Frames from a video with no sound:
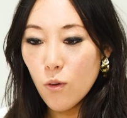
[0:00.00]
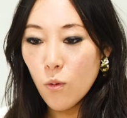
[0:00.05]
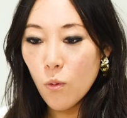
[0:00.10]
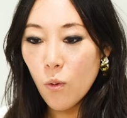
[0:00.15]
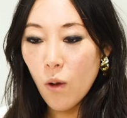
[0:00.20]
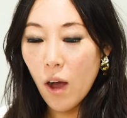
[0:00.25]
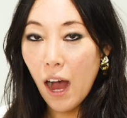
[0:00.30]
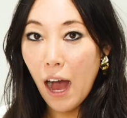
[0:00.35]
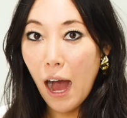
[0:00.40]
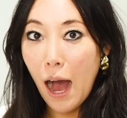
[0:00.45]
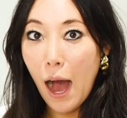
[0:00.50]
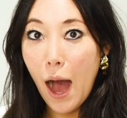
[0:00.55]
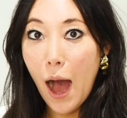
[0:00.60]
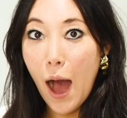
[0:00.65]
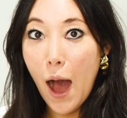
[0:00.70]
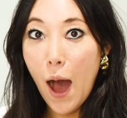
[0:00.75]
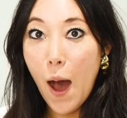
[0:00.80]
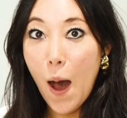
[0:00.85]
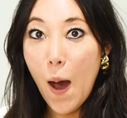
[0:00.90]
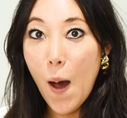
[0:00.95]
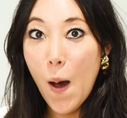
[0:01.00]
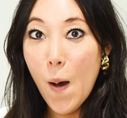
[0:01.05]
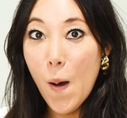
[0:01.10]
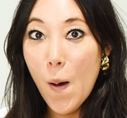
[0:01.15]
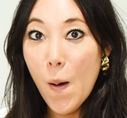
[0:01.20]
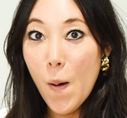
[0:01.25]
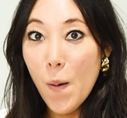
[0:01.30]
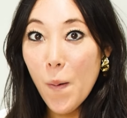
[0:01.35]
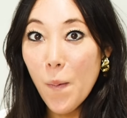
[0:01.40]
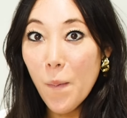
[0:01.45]

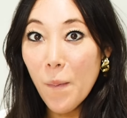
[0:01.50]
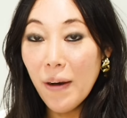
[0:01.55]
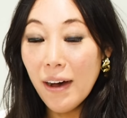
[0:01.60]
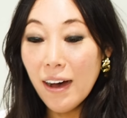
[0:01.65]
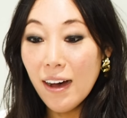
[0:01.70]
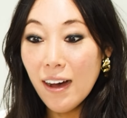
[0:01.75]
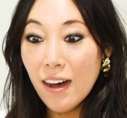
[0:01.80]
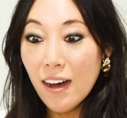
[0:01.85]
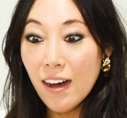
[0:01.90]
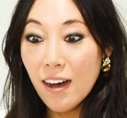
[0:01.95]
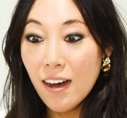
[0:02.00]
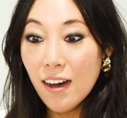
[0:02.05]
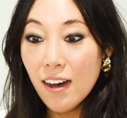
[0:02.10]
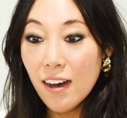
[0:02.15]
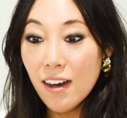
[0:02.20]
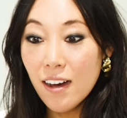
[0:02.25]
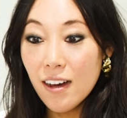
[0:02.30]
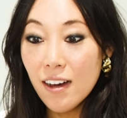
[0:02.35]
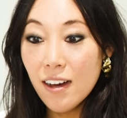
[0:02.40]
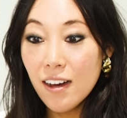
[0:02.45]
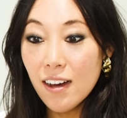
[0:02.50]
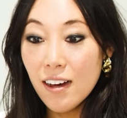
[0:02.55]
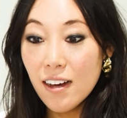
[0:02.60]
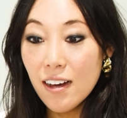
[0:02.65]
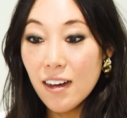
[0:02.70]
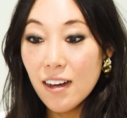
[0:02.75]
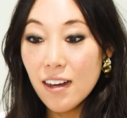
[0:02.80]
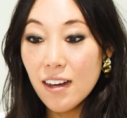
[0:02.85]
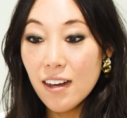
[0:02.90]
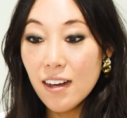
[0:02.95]

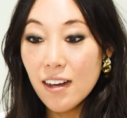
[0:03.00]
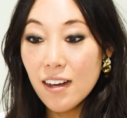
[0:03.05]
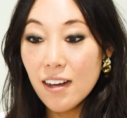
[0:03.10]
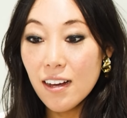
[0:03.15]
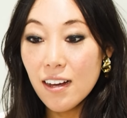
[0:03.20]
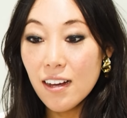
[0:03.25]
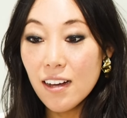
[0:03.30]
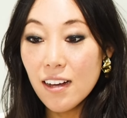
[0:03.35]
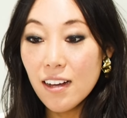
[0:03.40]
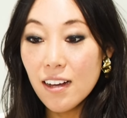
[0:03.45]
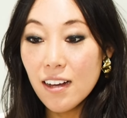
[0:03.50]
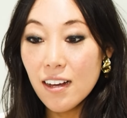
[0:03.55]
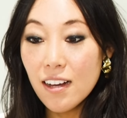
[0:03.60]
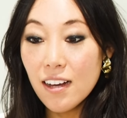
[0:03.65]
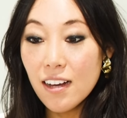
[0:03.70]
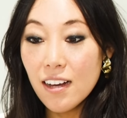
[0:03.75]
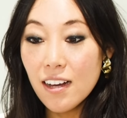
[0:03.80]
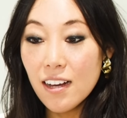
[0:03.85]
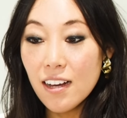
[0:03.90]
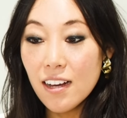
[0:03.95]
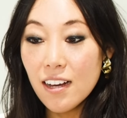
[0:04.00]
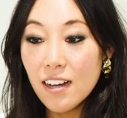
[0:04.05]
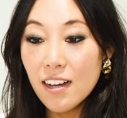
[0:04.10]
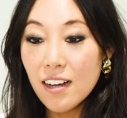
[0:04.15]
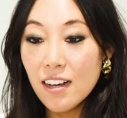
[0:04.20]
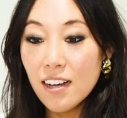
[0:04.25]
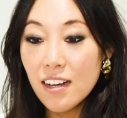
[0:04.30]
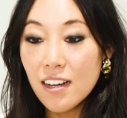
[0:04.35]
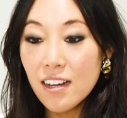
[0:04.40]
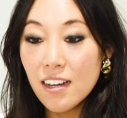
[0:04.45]

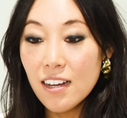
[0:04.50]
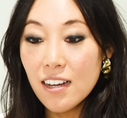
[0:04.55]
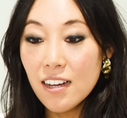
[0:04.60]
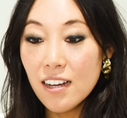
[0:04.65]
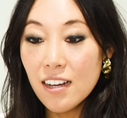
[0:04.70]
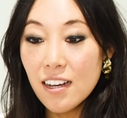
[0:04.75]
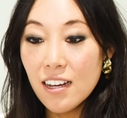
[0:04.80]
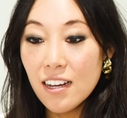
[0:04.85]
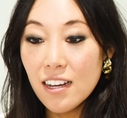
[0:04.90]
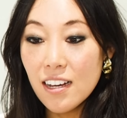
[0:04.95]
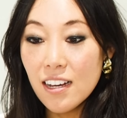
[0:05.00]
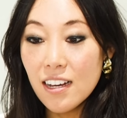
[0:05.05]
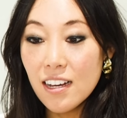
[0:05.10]
(no one is talking)